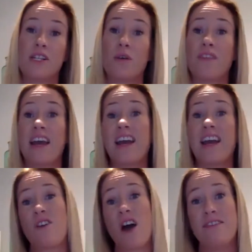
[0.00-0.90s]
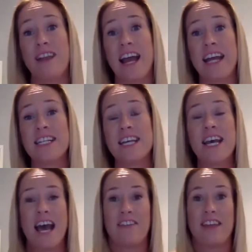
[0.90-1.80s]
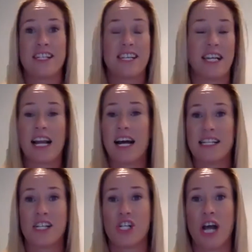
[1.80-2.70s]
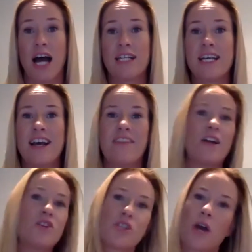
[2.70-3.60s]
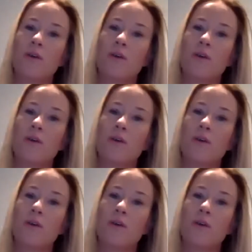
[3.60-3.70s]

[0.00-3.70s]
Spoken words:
So if they arrive late and they see the class is shut, they'll just go and